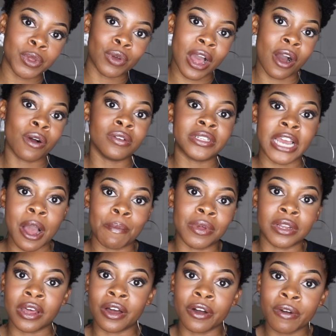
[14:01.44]
you out down
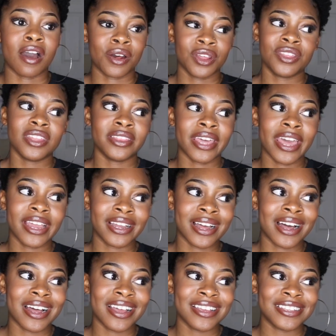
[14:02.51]
below. Other than that,
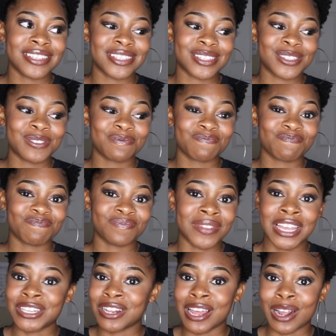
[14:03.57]
guys,
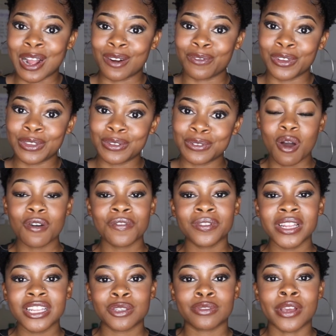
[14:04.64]
that's all I got for you.
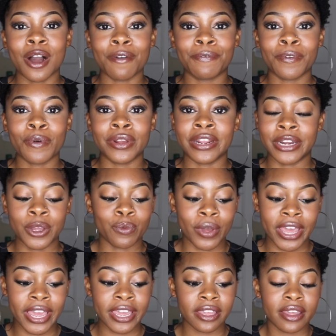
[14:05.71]
Hopefully this was helpful in any
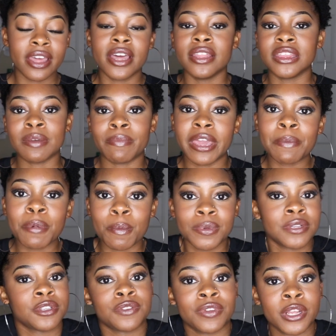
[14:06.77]
way. The main purpose
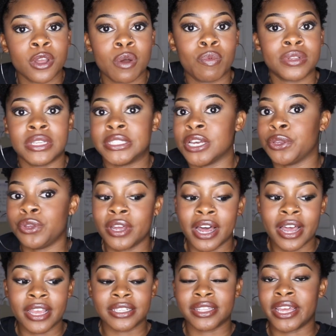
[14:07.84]
of this video was to tell you
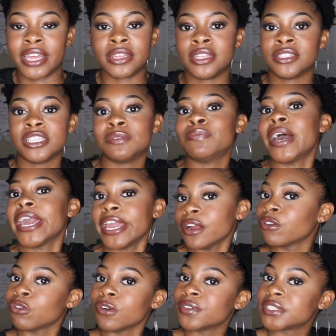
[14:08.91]
guys that this is my hair
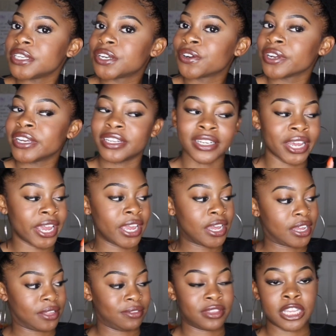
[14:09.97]
growth secret. Like,
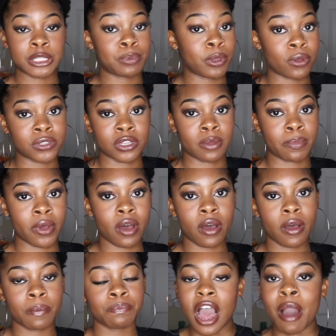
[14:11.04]
these pills are the
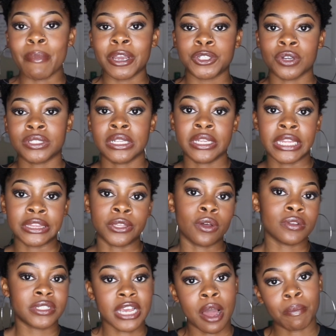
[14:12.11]
bomb. I'll make sure to link
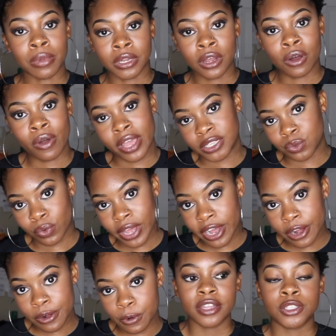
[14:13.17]
those down below as
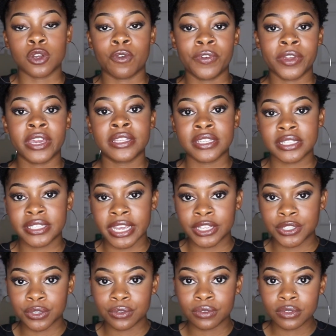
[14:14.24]
well. Don't forget to stay
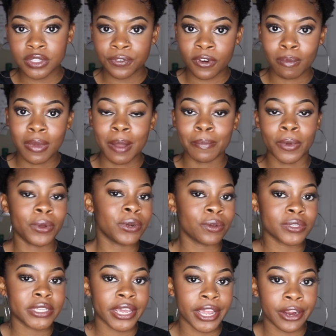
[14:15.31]
tuned for my
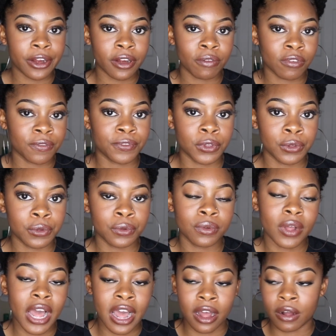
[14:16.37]
Mono's hair
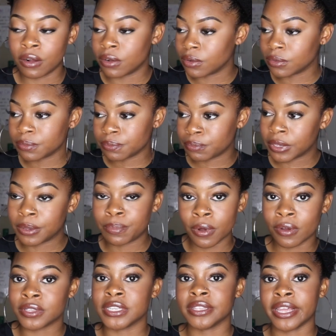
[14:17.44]
review. I'll be
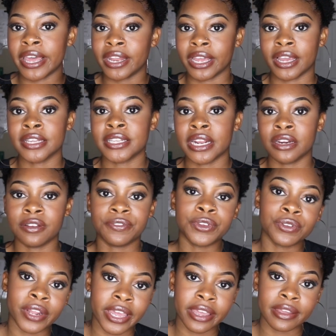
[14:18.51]
posting that, like I said, in a few
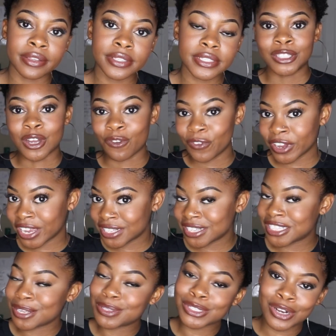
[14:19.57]
days. Don't forget to
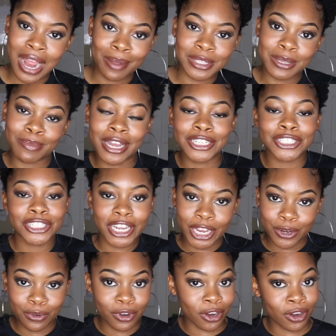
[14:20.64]
subscribe to my
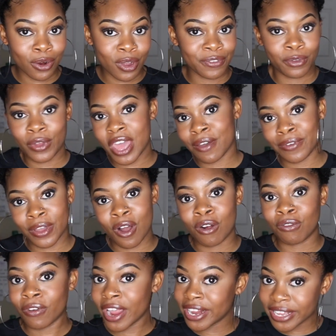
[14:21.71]
channel, girl, if you haven't
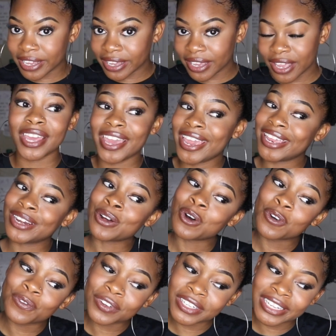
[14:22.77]
already. And
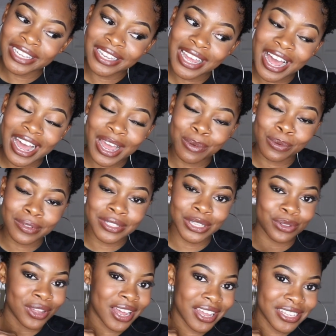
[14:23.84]
hopefully I will see
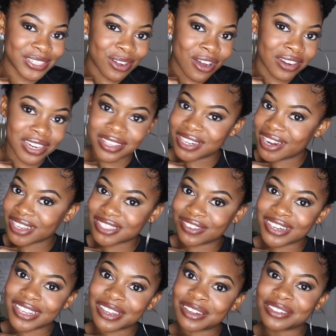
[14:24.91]
you guys all in the next
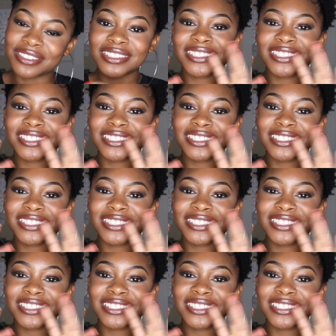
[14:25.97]
video.